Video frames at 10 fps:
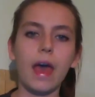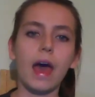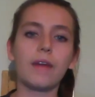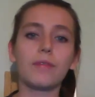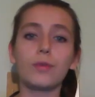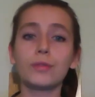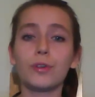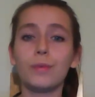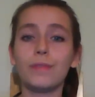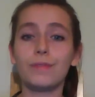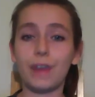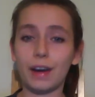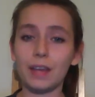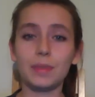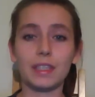I've also been
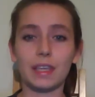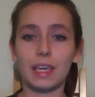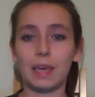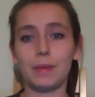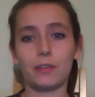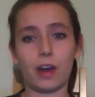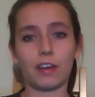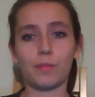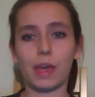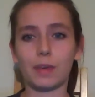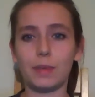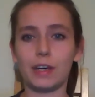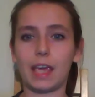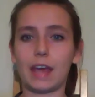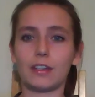very busily keeping track of my
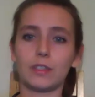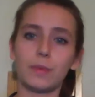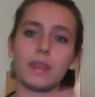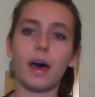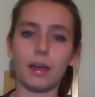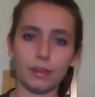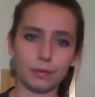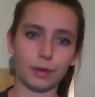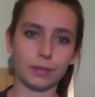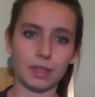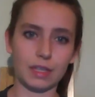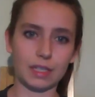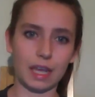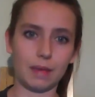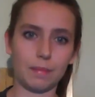communications with other roles in
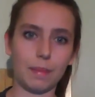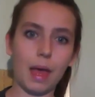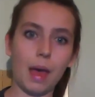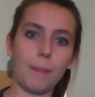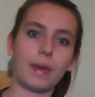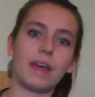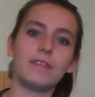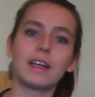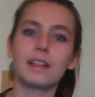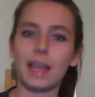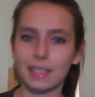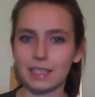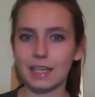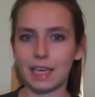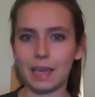the team, but I've
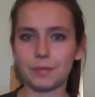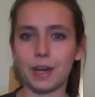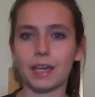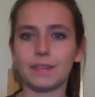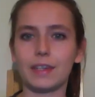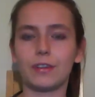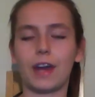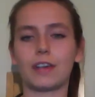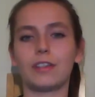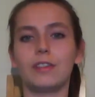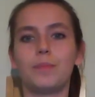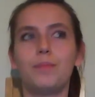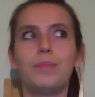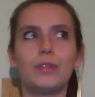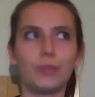neglected to keep track of interactions
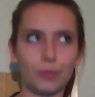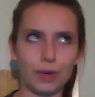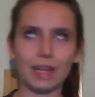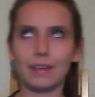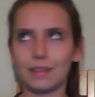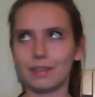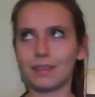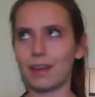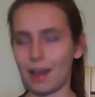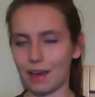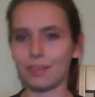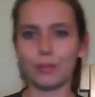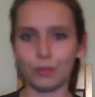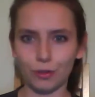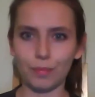between
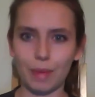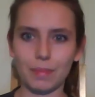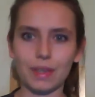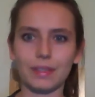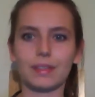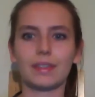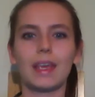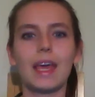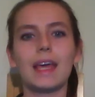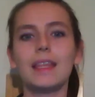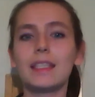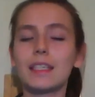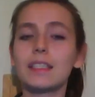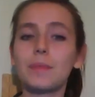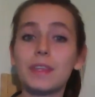other group members.
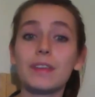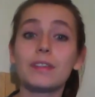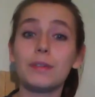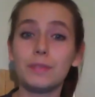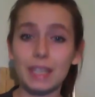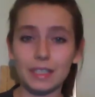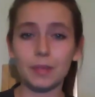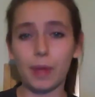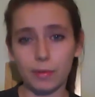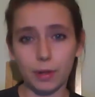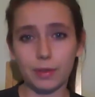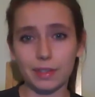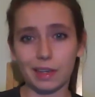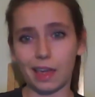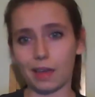This is something that's unique to my role
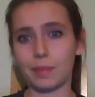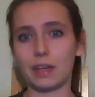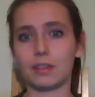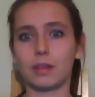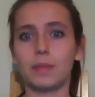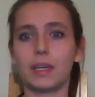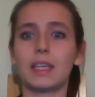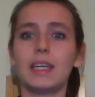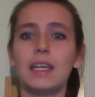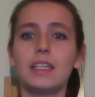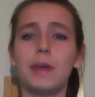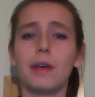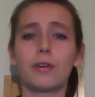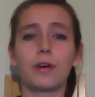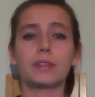as an account manager because I need to
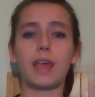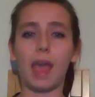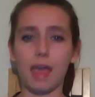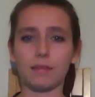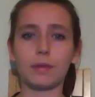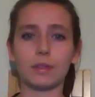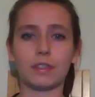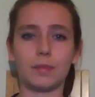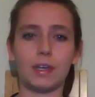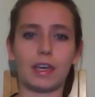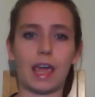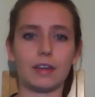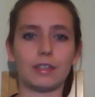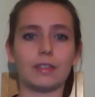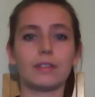be across everyone's
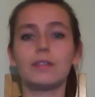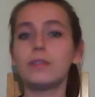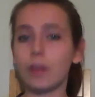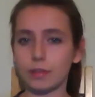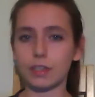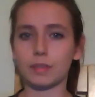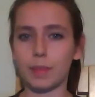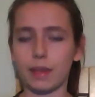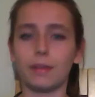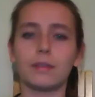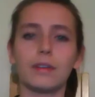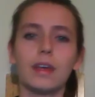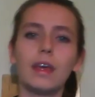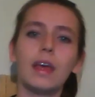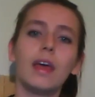communications, not just my
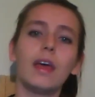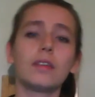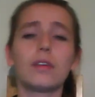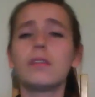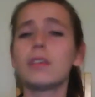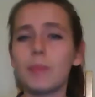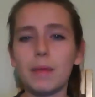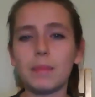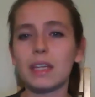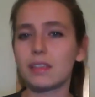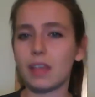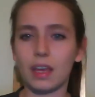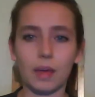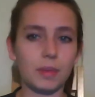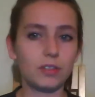own. So this might mean
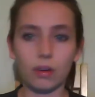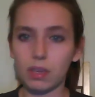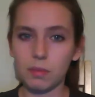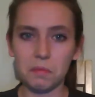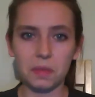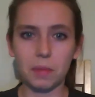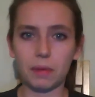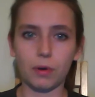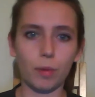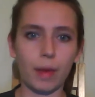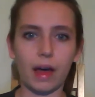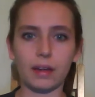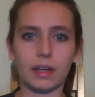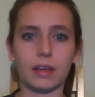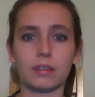setting up a document with my role
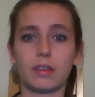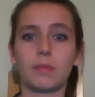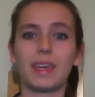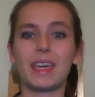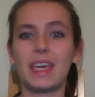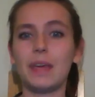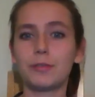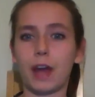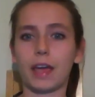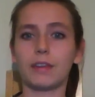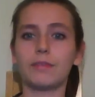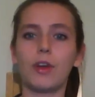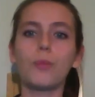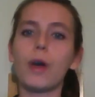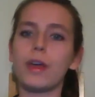partner so that we can keep track of
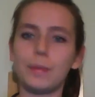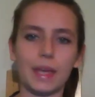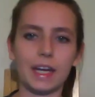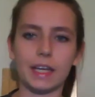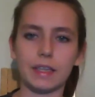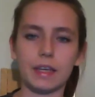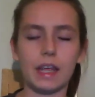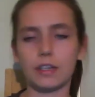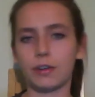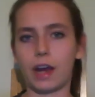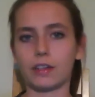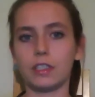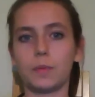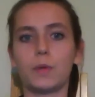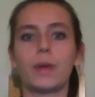noteworthy meetings and
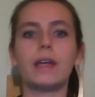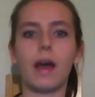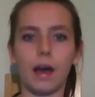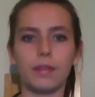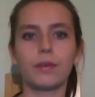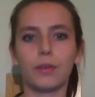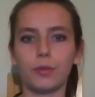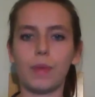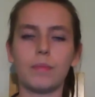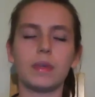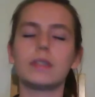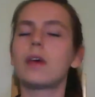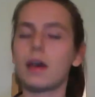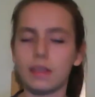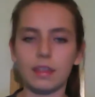interactions between other group
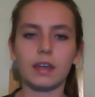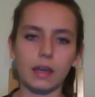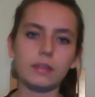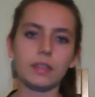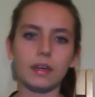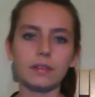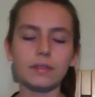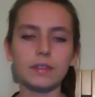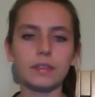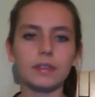members other than ourselves.